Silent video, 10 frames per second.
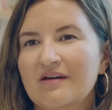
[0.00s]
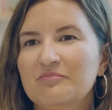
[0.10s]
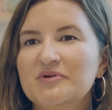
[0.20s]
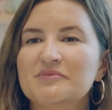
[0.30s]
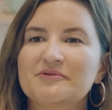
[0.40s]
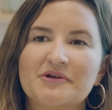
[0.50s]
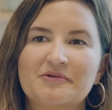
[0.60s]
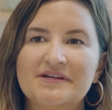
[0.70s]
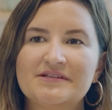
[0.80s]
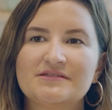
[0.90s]
At Mimbly, we
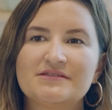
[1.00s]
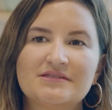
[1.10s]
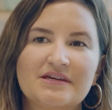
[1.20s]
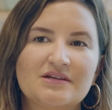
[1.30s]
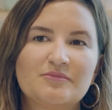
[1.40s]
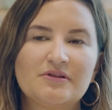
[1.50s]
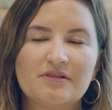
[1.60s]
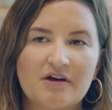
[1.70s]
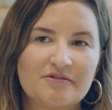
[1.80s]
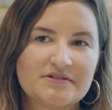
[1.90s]
create sustainable
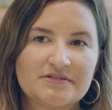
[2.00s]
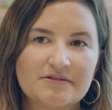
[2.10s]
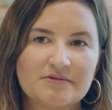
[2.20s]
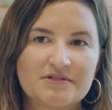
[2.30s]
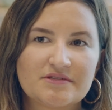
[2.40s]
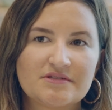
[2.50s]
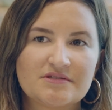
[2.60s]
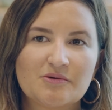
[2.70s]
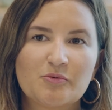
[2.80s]
laundry solutions,